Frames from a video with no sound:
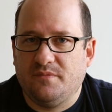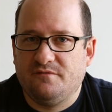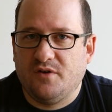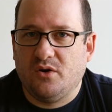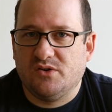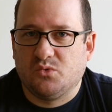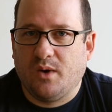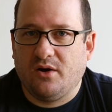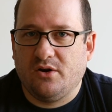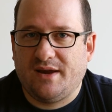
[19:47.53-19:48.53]
photos
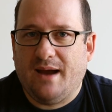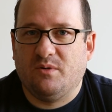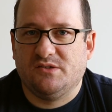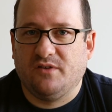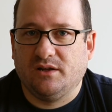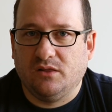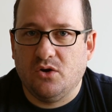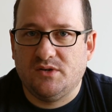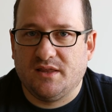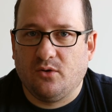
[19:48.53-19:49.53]
where your camera is very
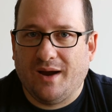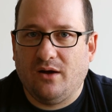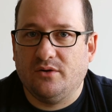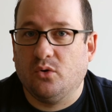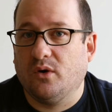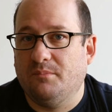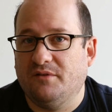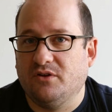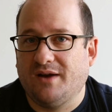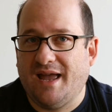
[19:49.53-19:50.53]
low to the ground or
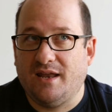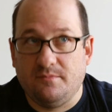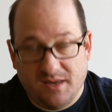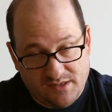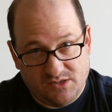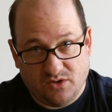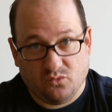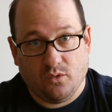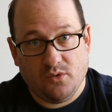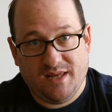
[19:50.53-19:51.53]
above your head, because you
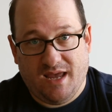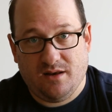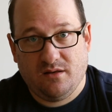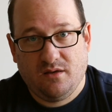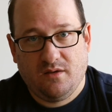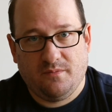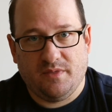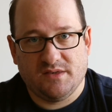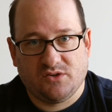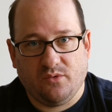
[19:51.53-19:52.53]
can rotate
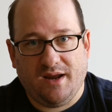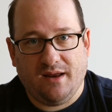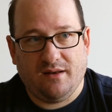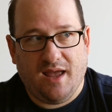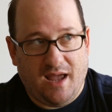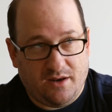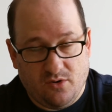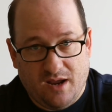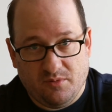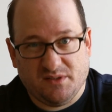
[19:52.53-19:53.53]
the screen and
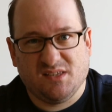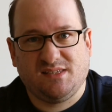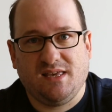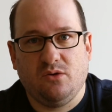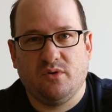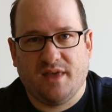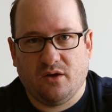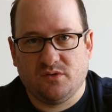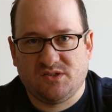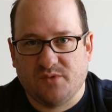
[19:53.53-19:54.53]
you're able to see
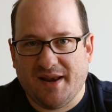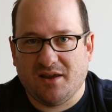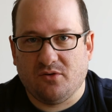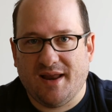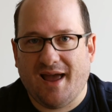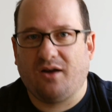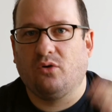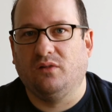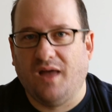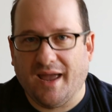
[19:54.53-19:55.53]
without straining your neck
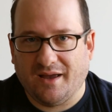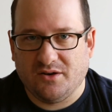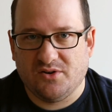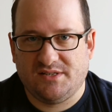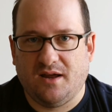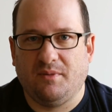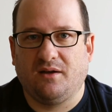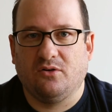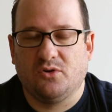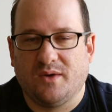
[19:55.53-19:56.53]
or lying on your
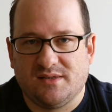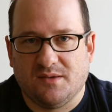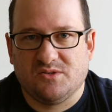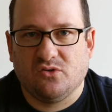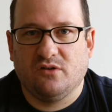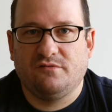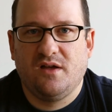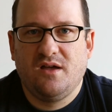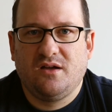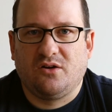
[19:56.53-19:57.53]
stomach or doing some sort of
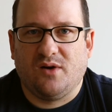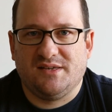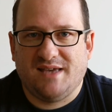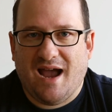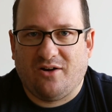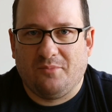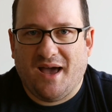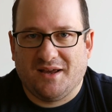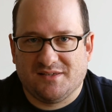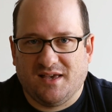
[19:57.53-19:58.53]
crazy
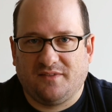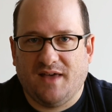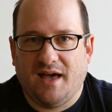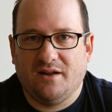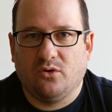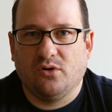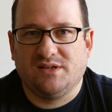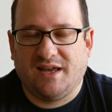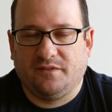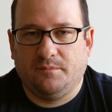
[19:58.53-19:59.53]
acrobatics like that in order
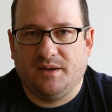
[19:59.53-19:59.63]
to get the